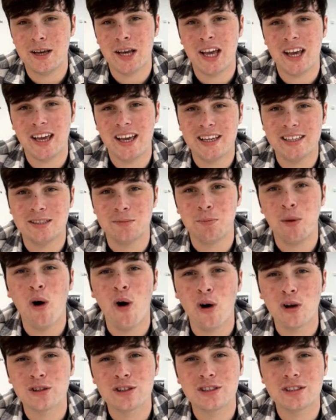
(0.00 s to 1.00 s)
his
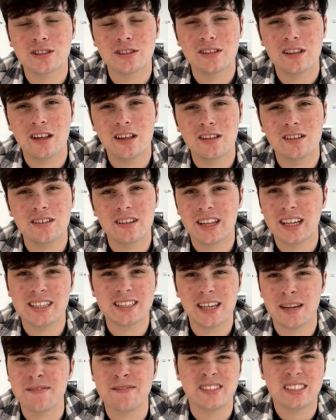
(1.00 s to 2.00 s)
boss thinks
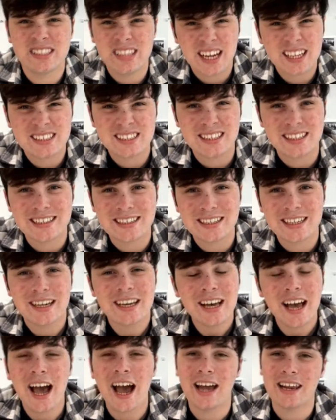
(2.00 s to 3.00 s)
I'm fantastic.
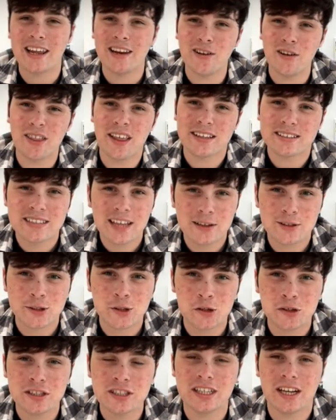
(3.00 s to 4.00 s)
And I know that sounds
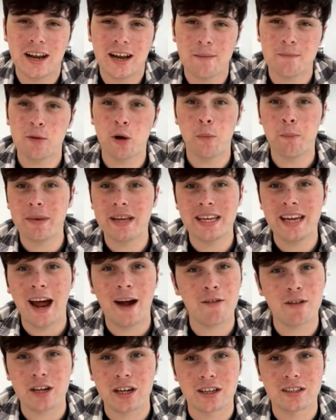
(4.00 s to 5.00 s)
cringy, and I'm not being
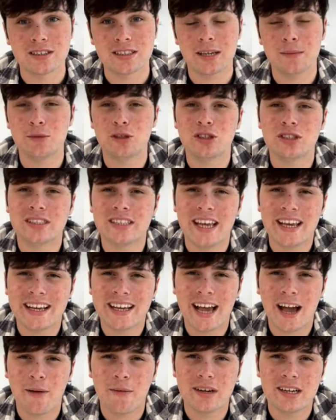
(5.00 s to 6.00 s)
arrogant, I'm just
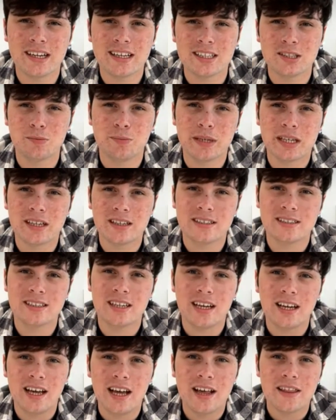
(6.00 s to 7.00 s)
saying how it is, because
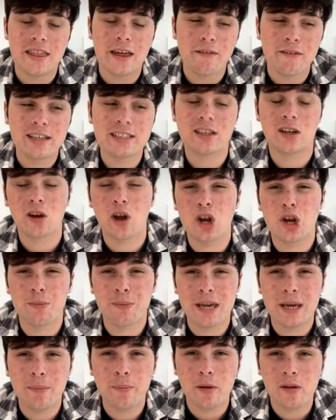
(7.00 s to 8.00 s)
there is a lot
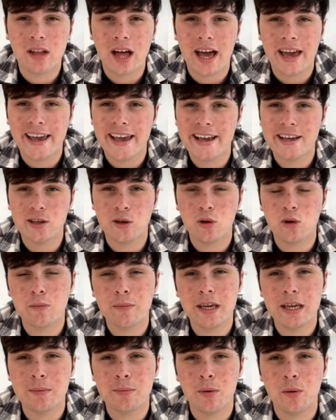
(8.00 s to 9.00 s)
of people that hate young
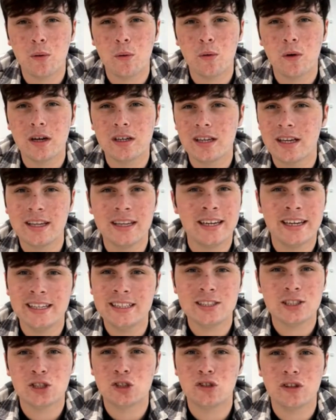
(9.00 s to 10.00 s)
people in
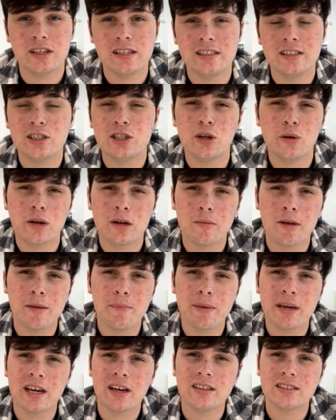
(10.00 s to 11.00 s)
industries, you know what I mean?
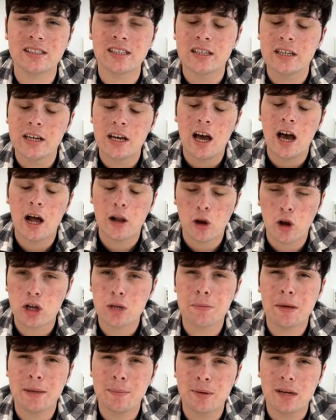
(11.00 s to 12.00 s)
Because a lot
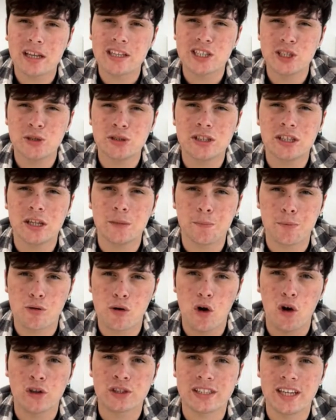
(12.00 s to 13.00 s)
of people are used to the
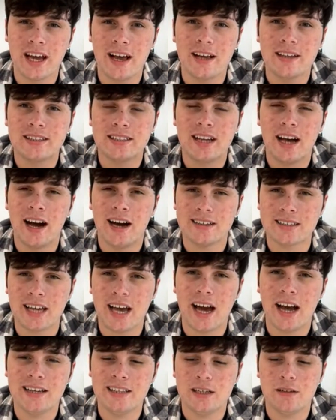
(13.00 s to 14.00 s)
process and
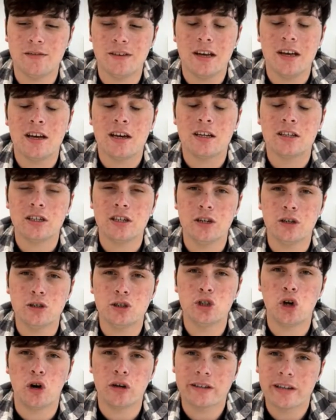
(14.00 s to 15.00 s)
kind of, you know,
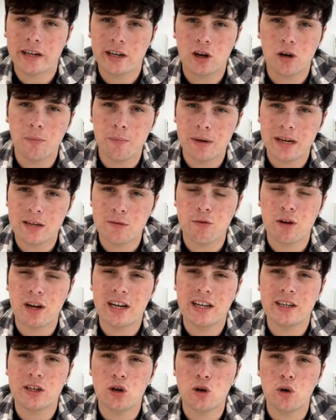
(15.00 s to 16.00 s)
joining a company
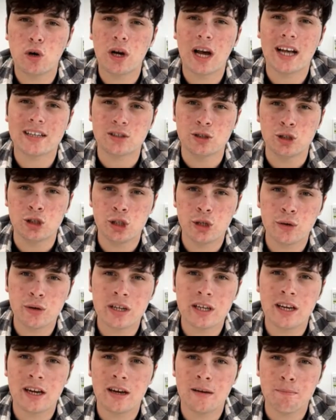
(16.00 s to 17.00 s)
really young as a
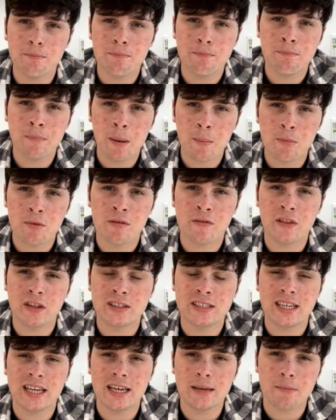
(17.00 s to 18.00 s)
junior member of the
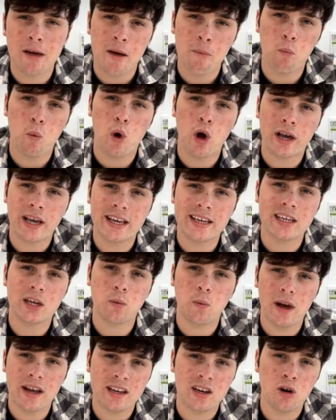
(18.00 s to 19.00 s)
team and working your
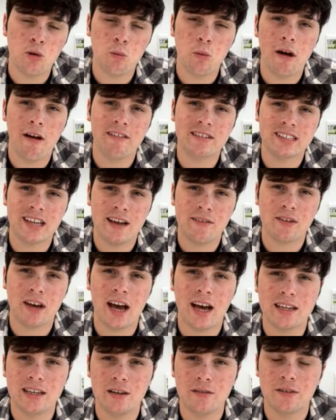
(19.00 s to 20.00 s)
way up, whereas I've
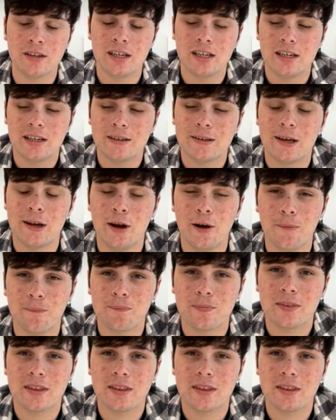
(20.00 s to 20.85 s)
kind of, you know,